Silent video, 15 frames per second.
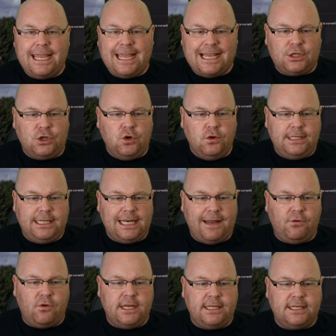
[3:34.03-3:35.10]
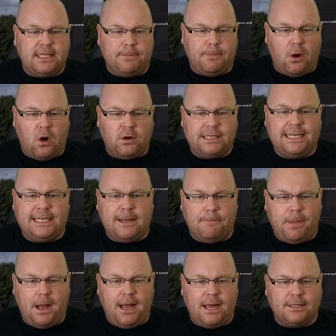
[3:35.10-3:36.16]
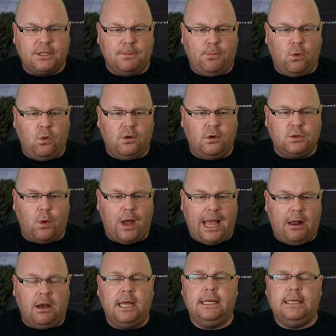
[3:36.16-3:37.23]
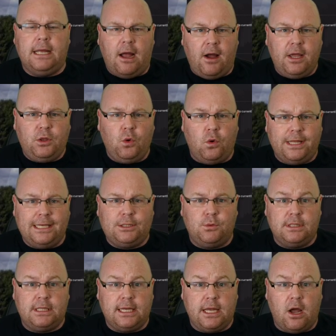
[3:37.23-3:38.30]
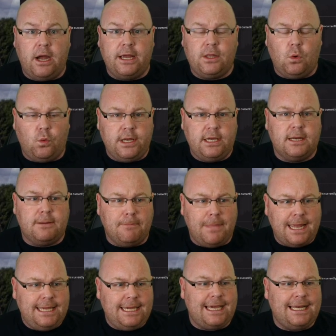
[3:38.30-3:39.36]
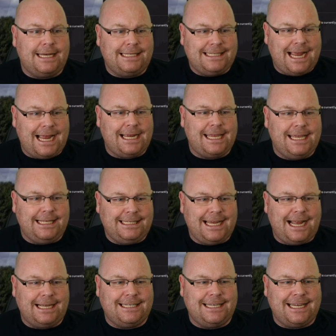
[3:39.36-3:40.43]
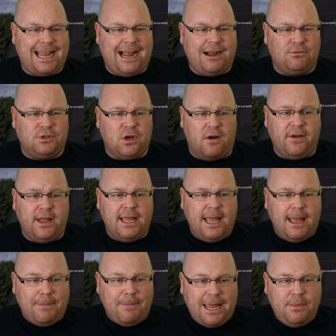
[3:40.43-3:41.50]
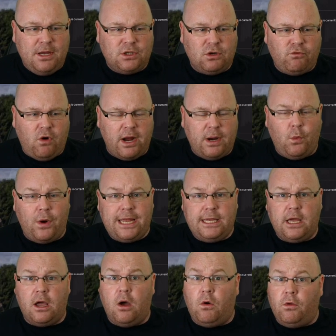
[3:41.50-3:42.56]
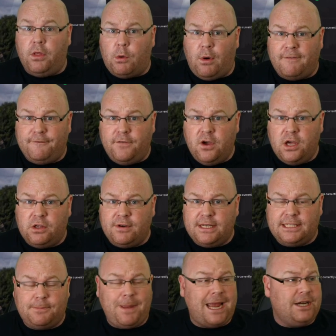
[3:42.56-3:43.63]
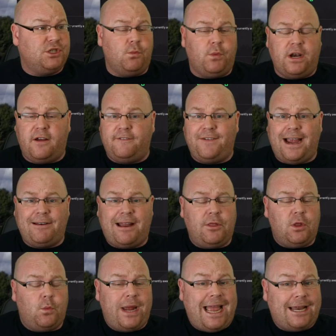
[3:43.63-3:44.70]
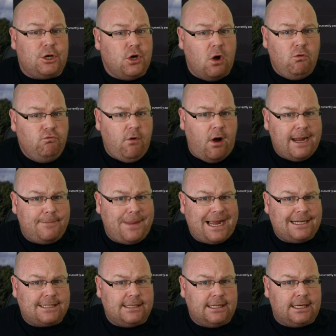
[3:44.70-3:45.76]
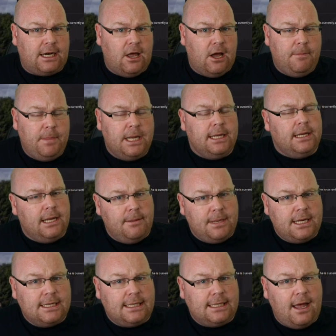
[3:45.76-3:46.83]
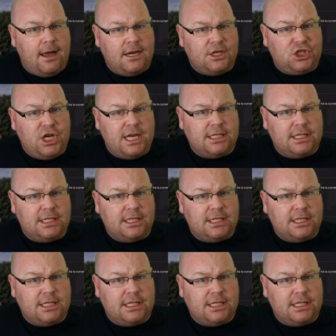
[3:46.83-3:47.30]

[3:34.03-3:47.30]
he gets good delivery into the box, he can pass a ball as well. I thought this was the guy that we could make an attacking tactic out of. Maybe as a right winger, although on further inspection, when I found out that we had no right backs at the club, because last